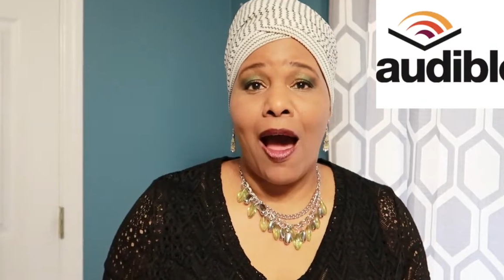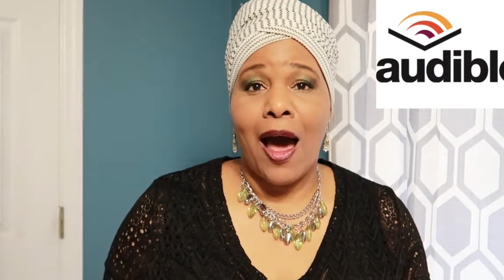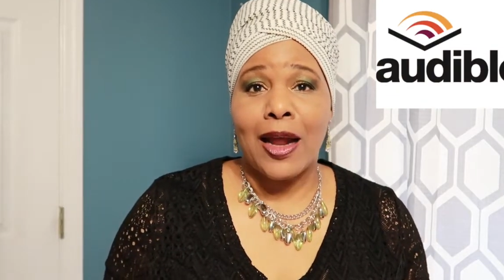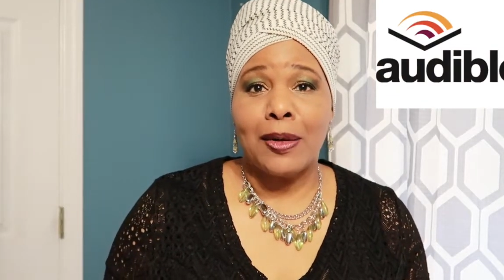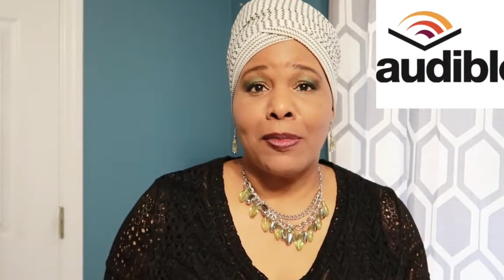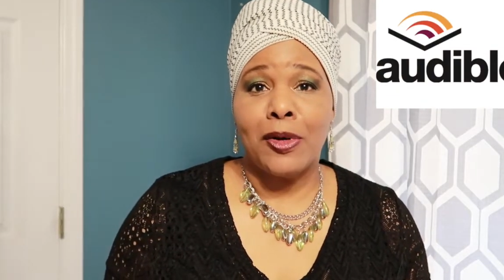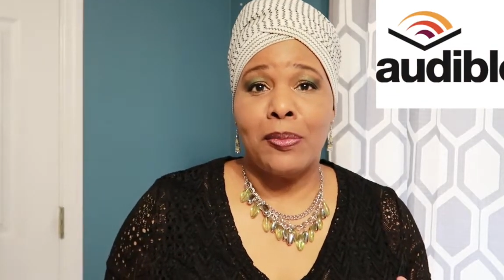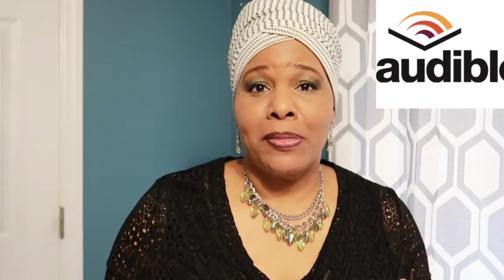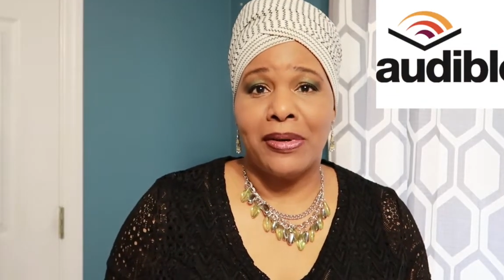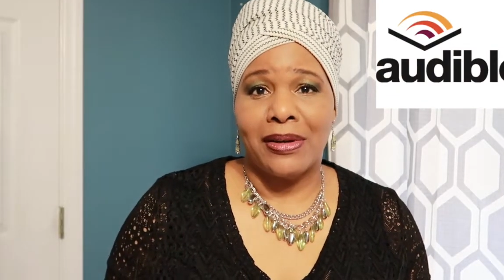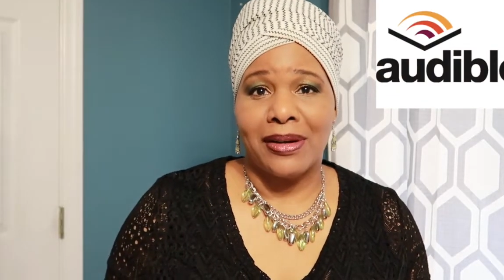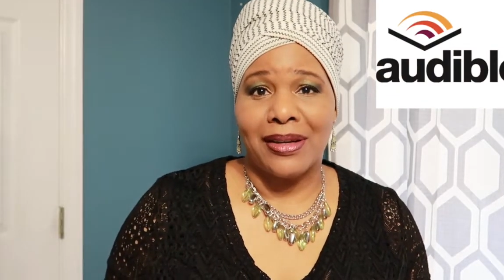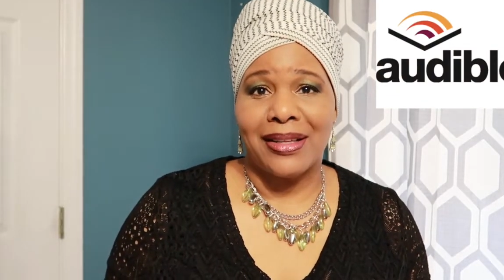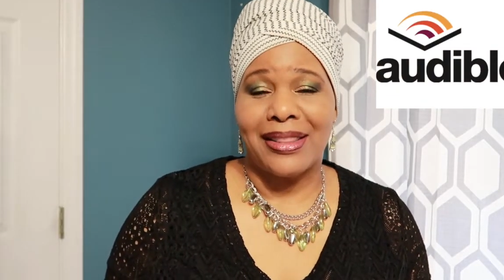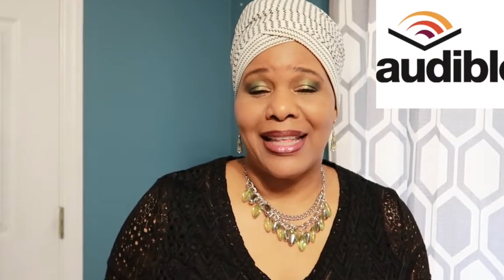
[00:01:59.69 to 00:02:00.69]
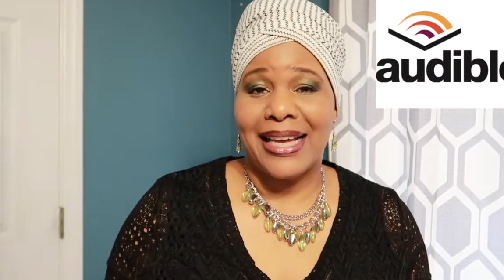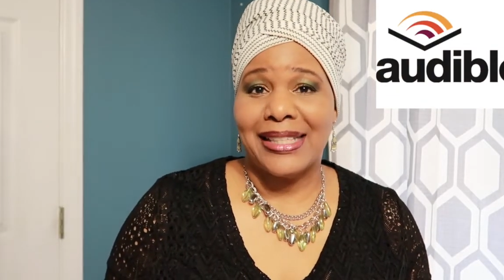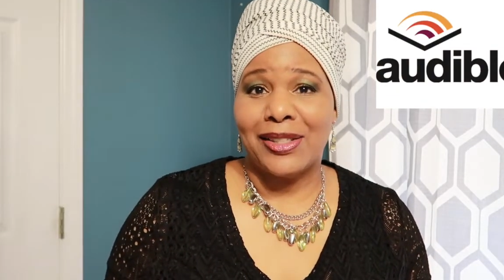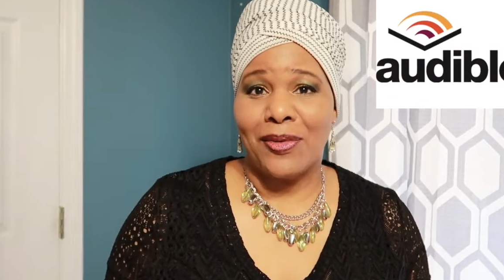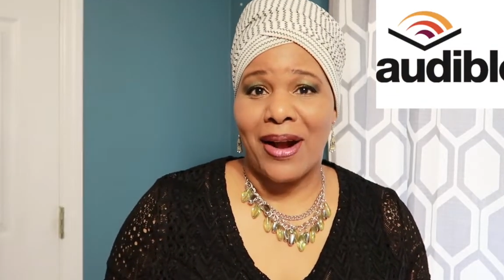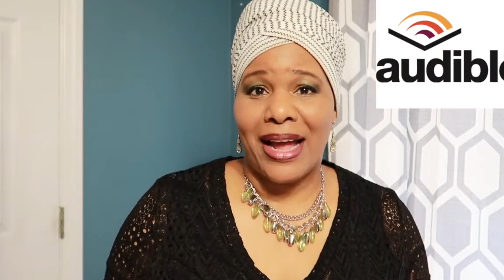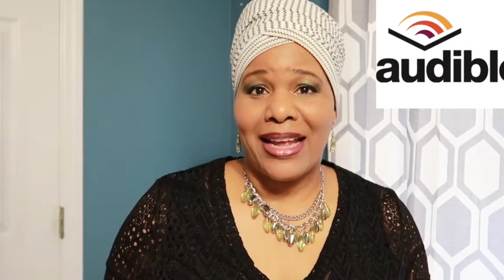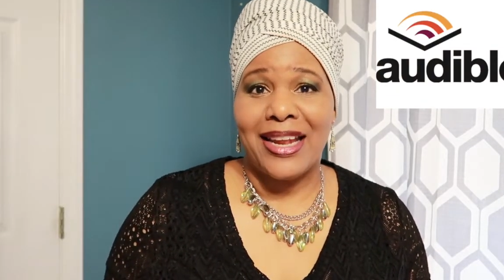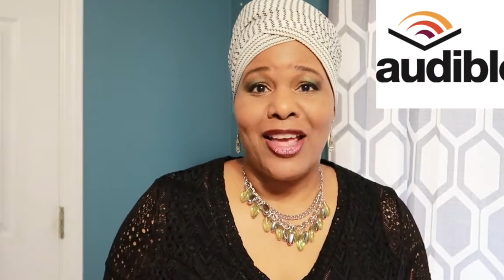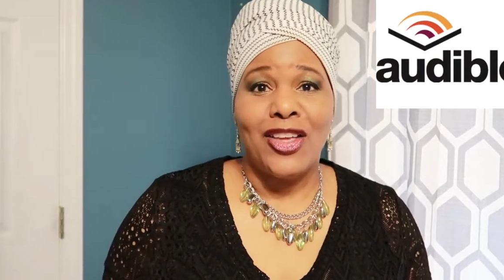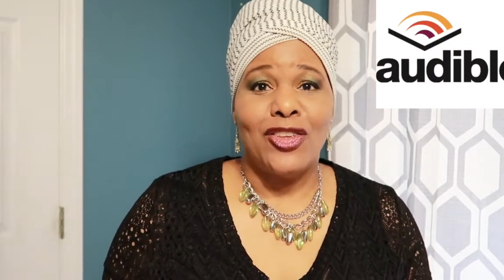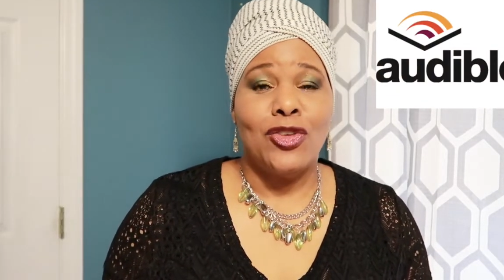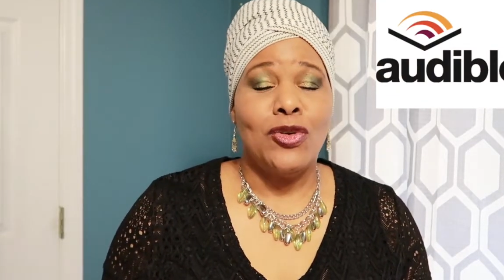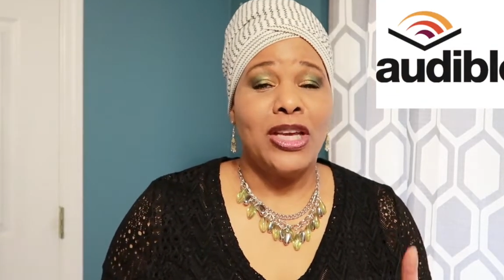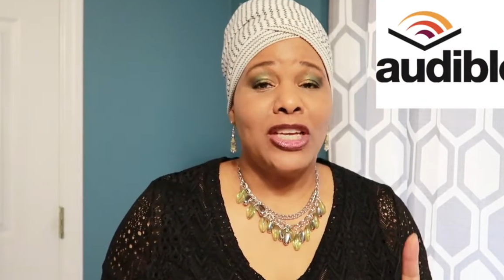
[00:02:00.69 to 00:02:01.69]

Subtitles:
Audible book. That's right. You